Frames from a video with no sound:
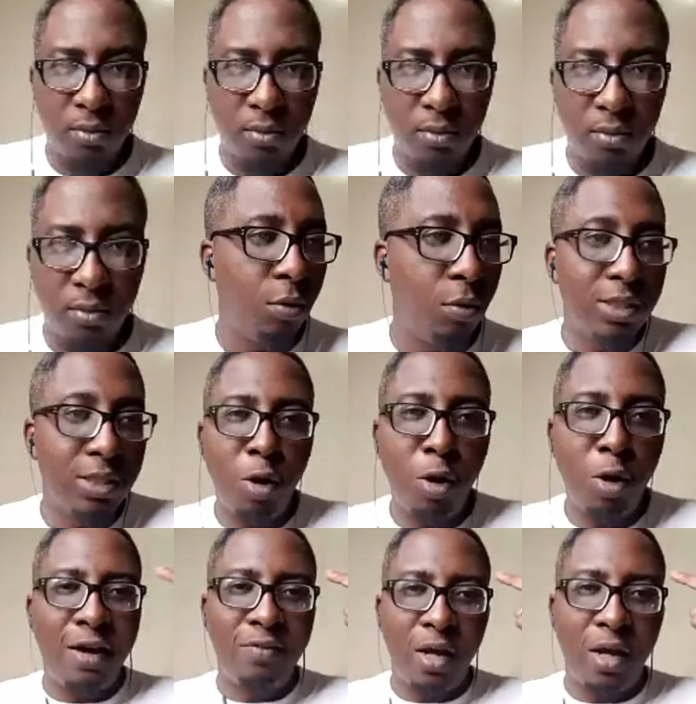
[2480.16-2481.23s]
because they already
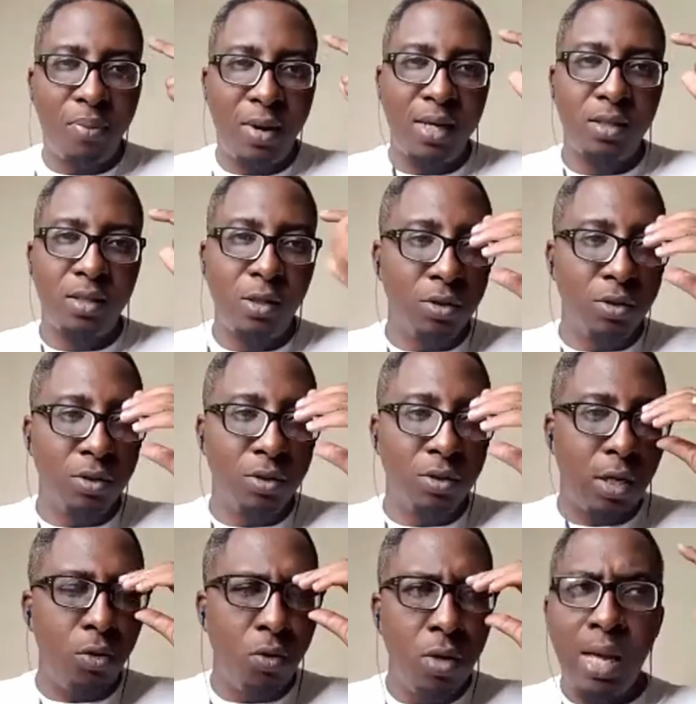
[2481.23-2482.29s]
have their price. They'll tell you,
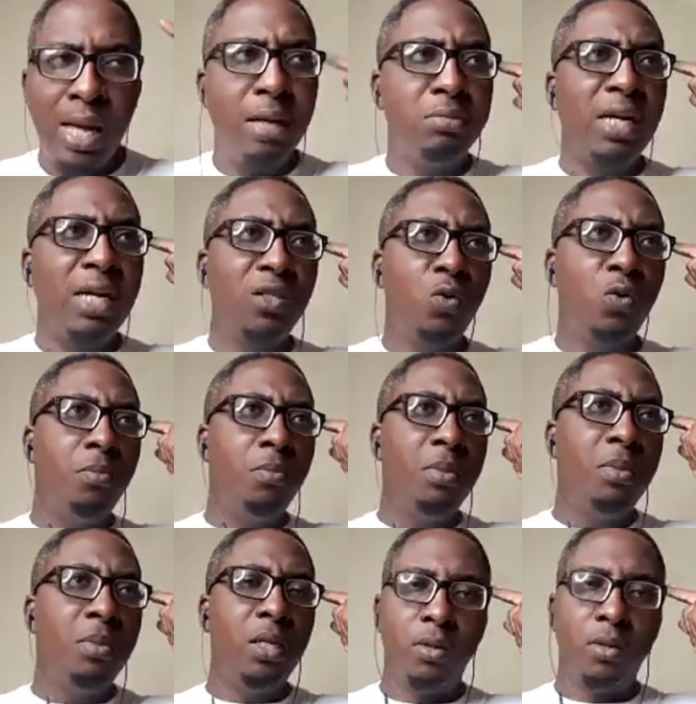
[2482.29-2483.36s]
I'm charging 1
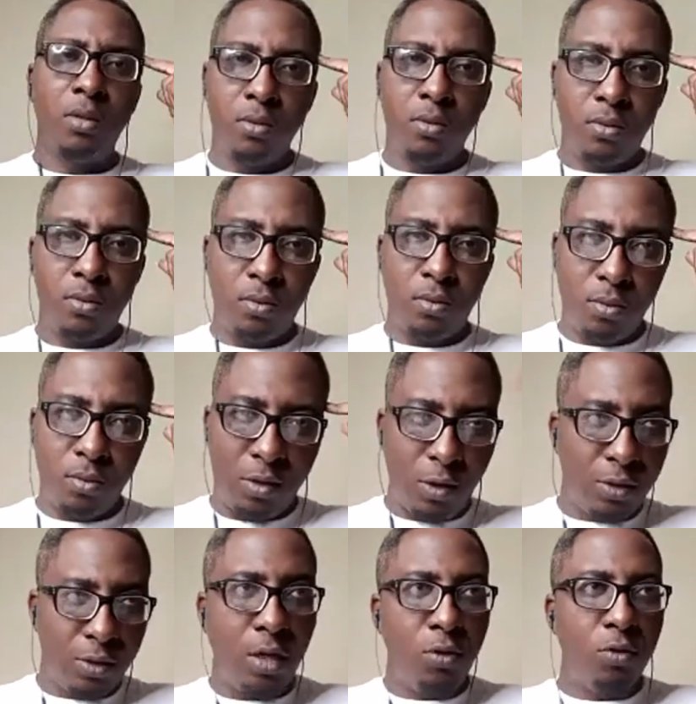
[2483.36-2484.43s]
million. They'll tell
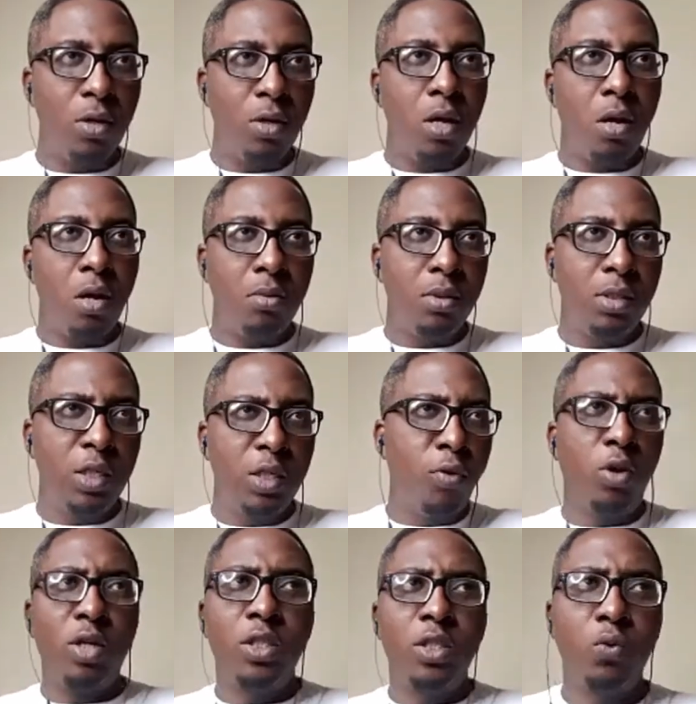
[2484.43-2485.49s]
you, this
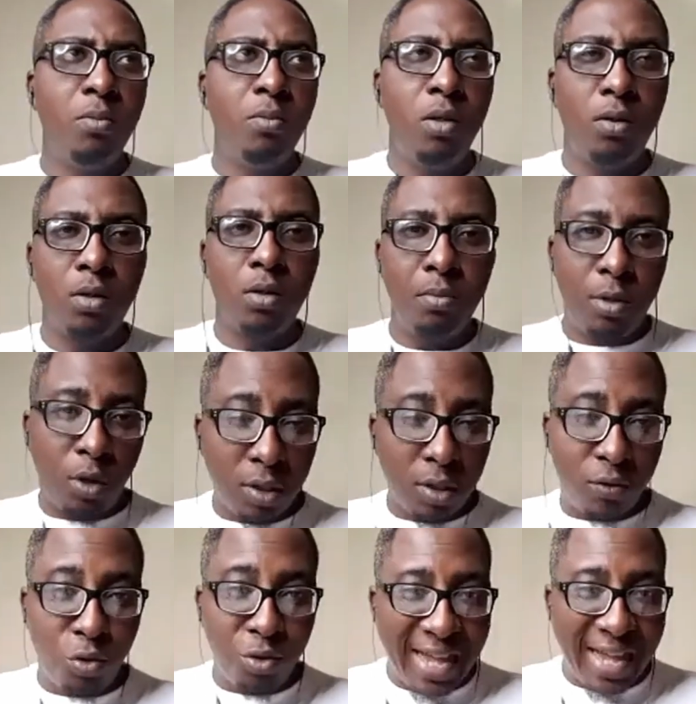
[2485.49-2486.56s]
product is 1 million. Because
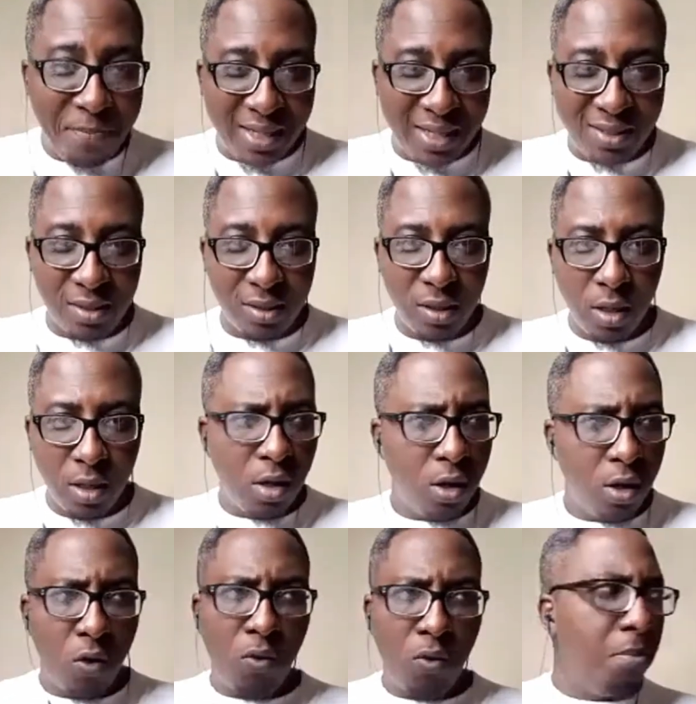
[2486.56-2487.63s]
to that person,
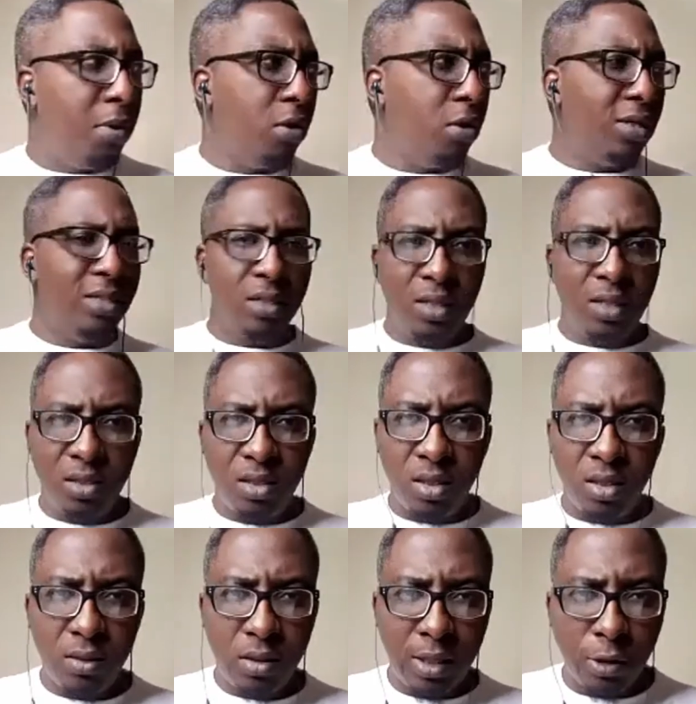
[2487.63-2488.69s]
1 million is easy.
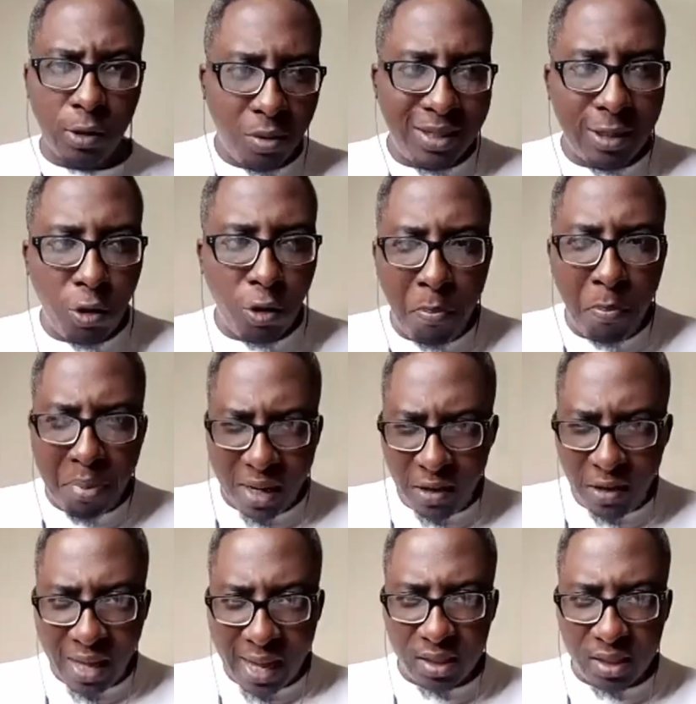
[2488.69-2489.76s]
They don't believe
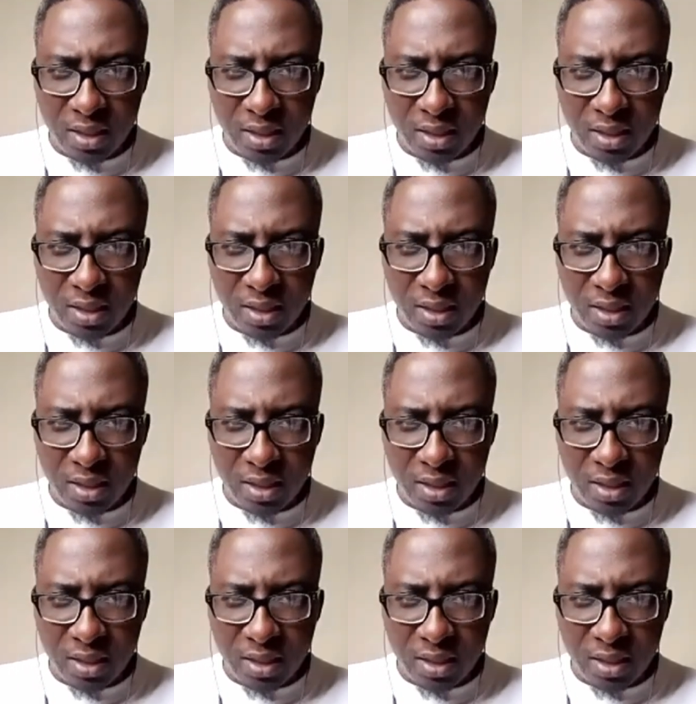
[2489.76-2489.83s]
that